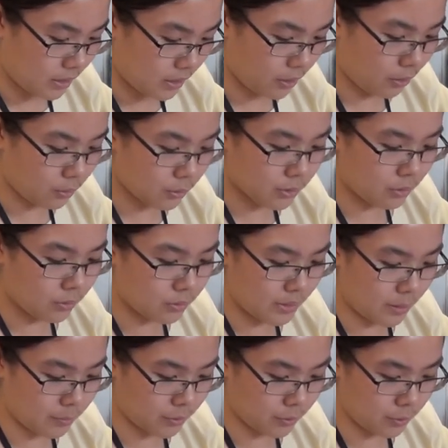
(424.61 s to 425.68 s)
It also
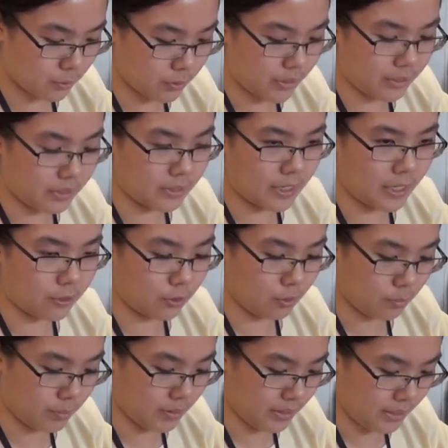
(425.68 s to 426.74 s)
demonstrates that you
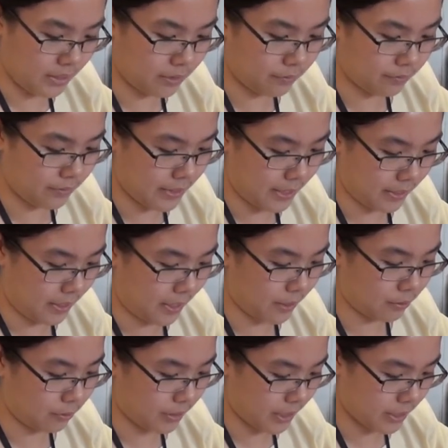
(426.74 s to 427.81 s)
believe that
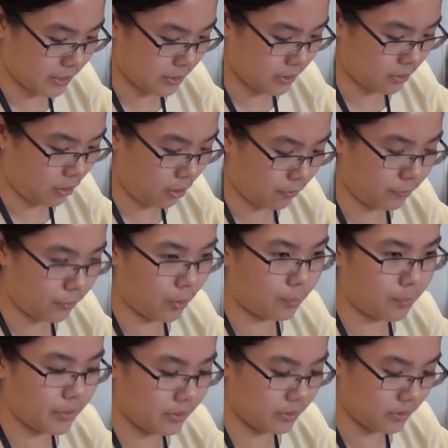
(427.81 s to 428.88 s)
education of your
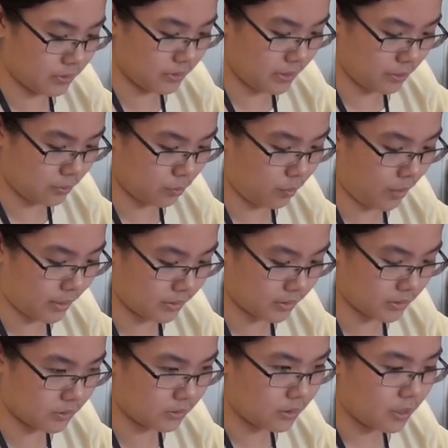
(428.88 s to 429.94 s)
peers is
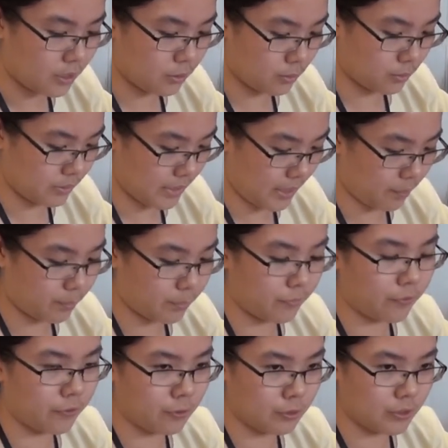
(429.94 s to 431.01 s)
vital to their
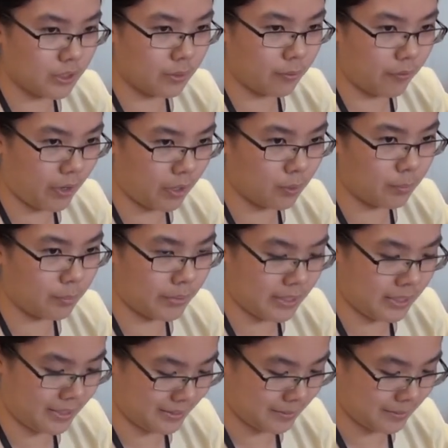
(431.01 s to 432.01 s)
future well-being.